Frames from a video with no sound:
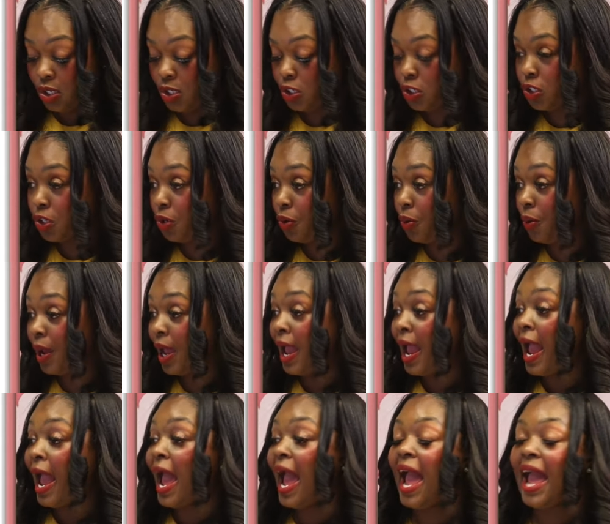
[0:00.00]
2.
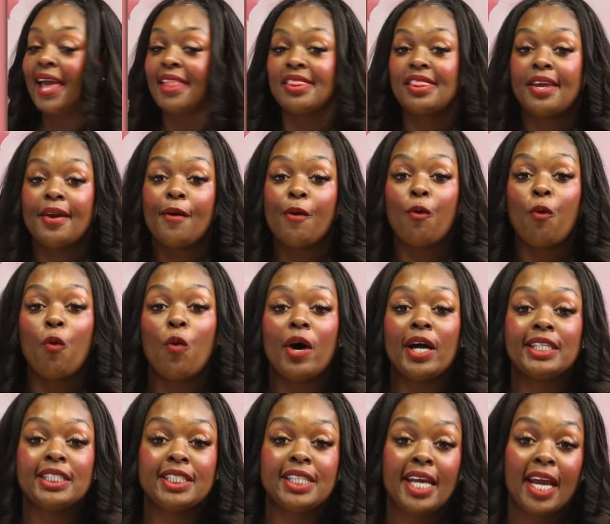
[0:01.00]
And then
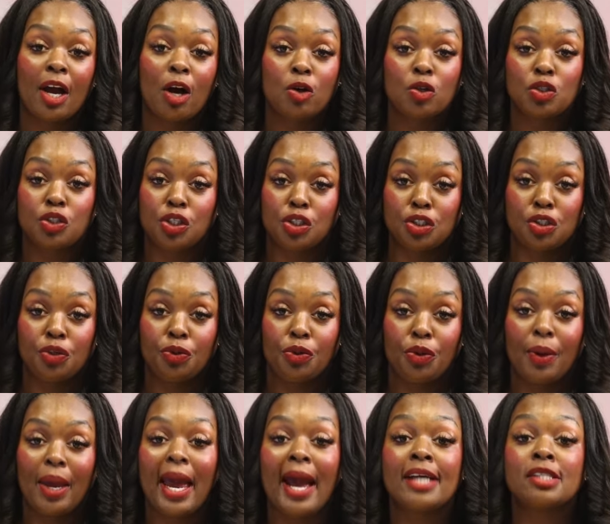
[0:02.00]
once it goes to 2,
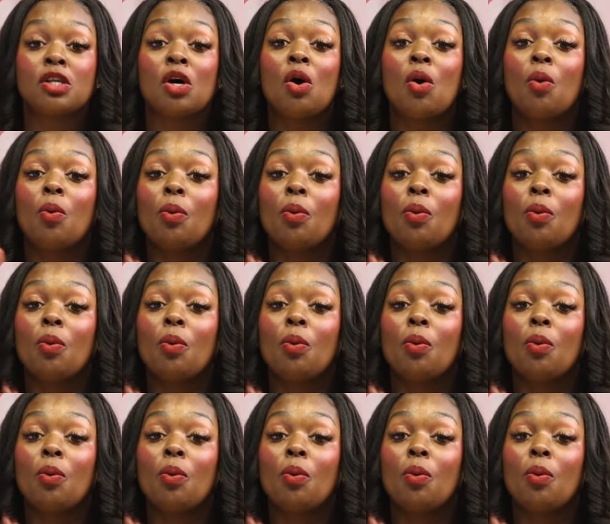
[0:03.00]
you guys,